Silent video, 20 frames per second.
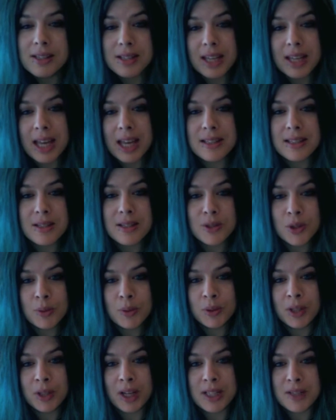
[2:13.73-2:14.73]
So he has this
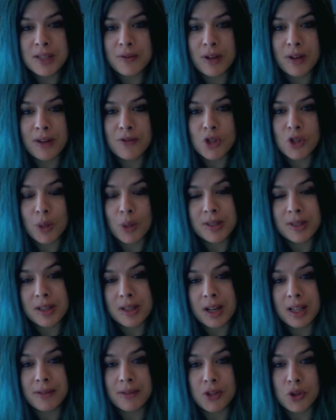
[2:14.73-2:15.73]
normal 9-to-5 job. It's
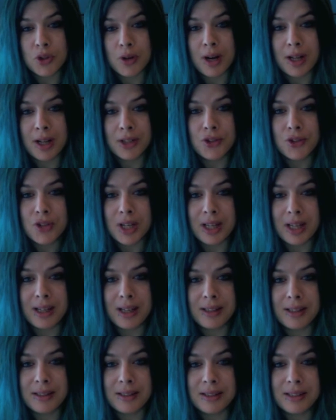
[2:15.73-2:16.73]
kind of a drudge
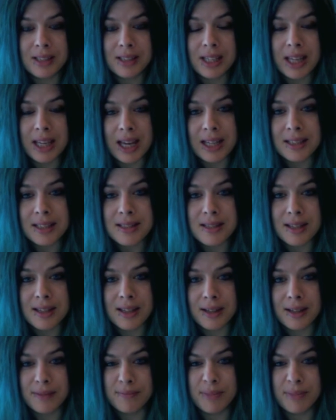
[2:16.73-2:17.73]
and he hates
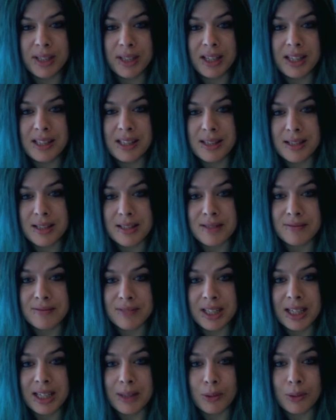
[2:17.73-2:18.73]
it, but he doesn't
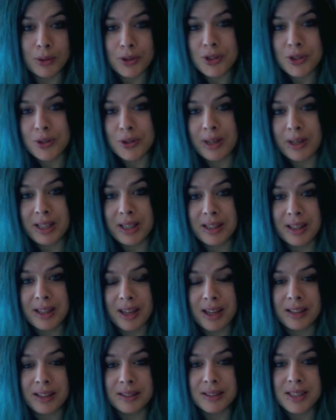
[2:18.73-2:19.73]
really want to do
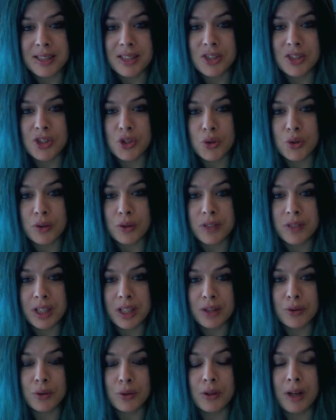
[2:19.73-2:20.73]
anything else. He's just
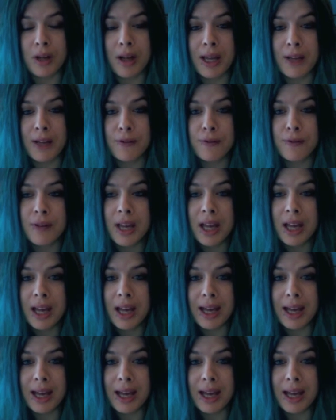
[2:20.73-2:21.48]
drifting through life.